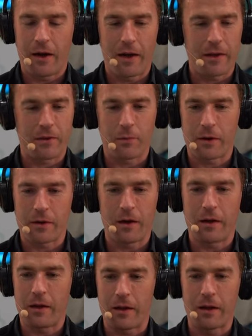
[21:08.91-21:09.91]
I swear to
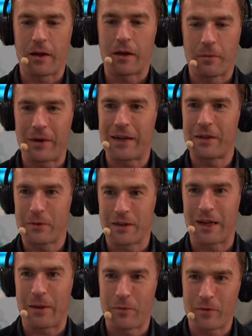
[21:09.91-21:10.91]
God, I'll I'll come back to you with
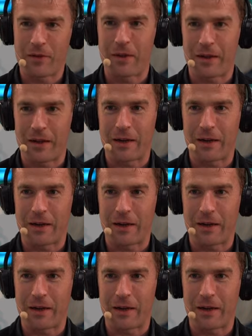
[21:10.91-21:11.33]
the name of it so you All